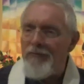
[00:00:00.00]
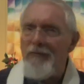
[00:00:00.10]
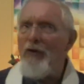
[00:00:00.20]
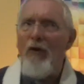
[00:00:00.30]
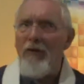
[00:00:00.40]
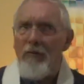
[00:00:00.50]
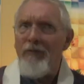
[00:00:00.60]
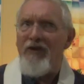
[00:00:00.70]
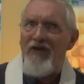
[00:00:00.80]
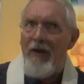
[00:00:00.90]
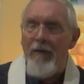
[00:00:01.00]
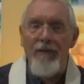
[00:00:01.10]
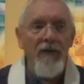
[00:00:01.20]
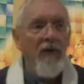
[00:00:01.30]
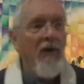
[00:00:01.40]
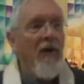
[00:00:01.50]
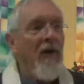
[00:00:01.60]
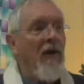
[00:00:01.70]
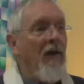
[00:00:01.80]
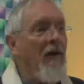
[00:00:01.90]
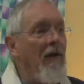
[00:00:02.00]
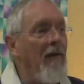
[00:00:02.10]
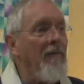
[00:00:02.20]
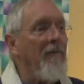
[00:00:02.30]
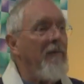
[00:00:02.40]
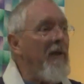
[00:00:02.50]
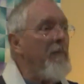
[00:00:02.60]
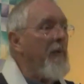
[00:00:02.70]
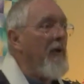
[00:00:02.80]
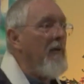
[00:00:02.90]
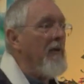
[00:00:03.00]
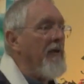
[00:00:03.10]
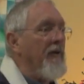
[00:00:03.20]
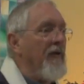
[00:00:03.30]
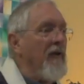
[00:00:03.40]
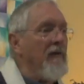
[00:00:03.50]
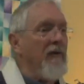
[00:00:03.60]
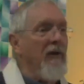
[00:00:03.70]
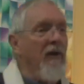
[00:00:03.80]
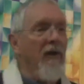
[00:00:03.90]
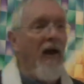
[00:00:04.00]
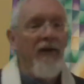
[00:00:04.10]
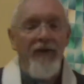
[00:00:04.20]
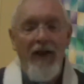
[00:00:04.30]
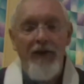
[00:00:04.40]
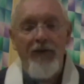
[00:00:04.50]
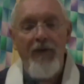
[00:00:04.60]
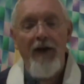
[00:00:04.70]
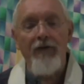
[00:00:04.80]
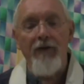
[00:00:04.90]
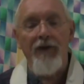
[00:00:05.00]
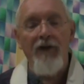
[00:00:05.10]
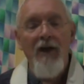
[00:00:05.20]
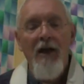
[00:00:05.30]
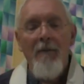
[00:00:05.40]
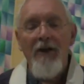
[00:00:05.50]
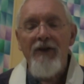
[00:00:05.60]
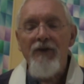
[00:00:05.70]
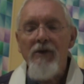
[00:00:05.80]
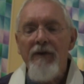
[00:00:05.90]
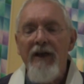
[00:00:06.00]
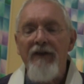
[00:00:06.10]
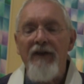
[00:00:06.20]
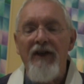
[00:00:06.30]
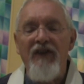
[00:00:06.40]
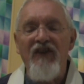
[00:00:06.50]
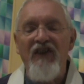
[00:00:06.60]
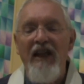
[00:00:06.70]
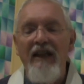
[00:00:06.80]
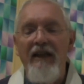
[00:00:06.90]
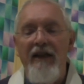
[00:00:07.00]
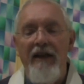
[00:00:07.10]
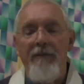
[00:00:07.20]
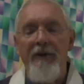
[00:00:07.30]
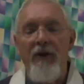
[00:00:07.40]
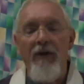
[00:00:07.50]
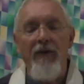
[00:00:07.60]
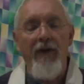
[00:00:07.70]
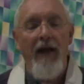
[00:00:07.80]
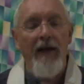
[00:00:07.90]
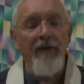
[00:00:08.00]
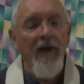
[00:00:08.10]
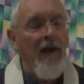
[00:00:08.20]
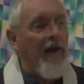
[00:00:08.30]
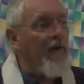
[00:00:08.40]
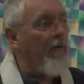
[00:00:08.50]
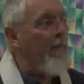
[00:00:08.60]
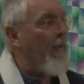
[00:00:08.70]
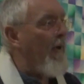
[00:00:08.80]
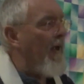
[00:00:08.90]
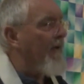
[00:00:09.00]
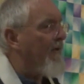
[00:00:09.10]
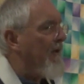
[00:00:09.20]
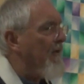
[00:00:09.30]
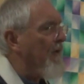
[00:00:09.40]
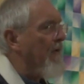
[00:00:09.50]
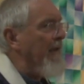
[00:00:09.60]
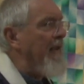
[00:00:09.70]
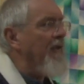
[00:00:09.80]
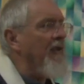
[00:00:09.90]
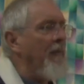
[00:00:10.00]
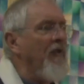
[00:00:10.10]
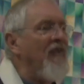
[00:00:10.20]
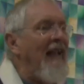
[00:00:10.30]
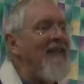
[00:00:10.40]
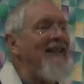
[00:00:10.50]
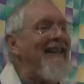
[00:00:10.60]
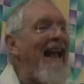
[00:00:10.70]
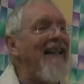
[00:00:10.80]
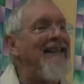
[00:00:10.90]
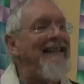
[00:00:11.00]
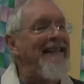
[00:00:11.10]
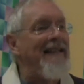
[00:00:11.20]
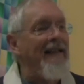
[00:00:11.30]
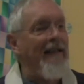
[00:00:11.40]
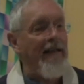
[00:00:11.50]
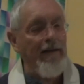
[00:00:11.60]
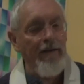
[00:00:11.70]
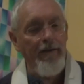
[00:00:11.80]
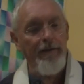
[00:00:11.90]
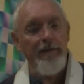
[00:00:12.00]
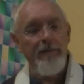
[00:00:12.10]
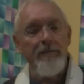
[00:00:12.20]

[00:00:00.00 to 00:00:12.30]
non-self, impermanence and unsatisfactoriness, but it sort of gets extended beyond that to imply a certain sort of insubstantiality to things.